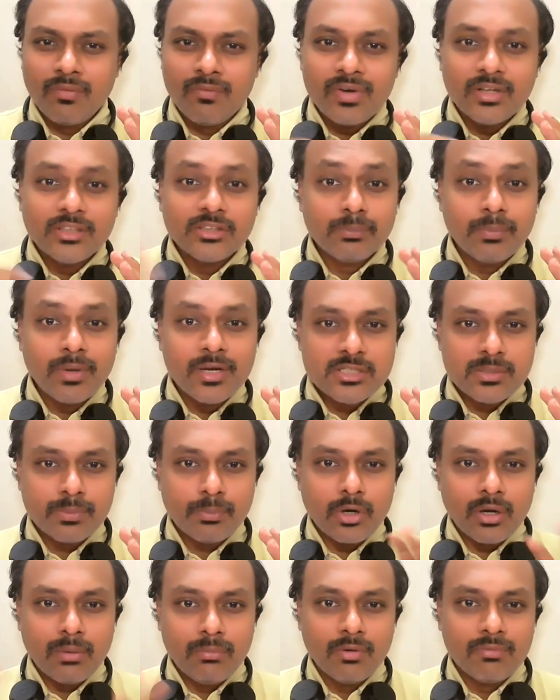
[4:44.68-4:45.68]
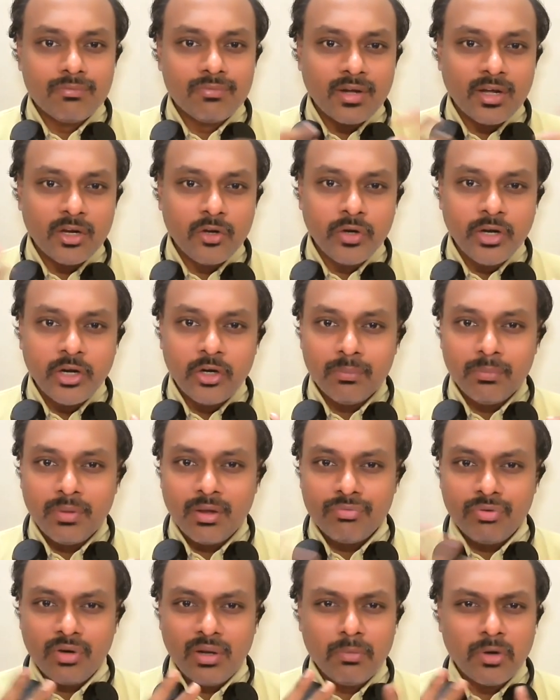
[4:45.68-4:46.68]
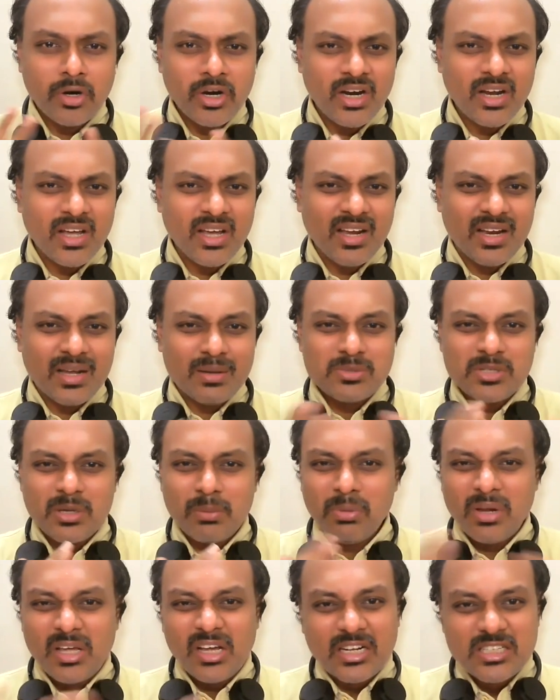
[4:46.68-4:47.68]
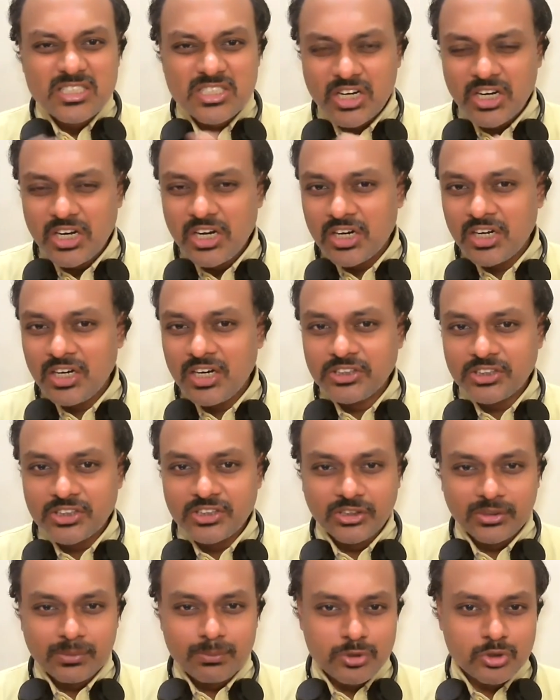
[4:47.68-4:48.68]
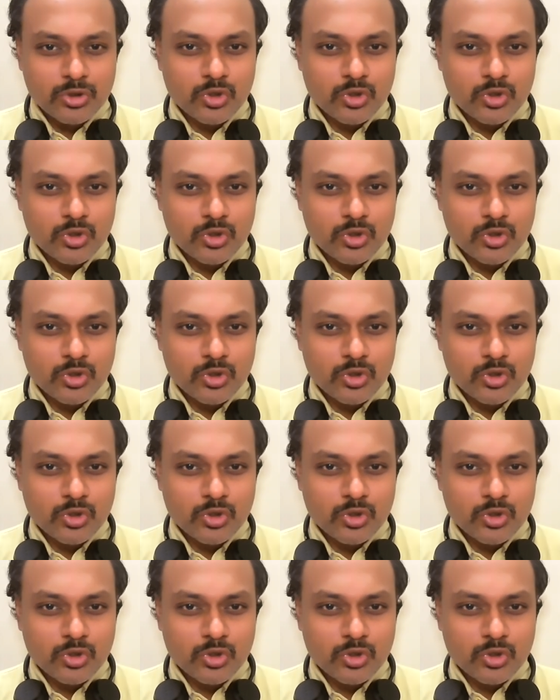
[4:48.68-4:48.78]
wedge based problem, where you need to make free body diagrams, apply constraint relationships.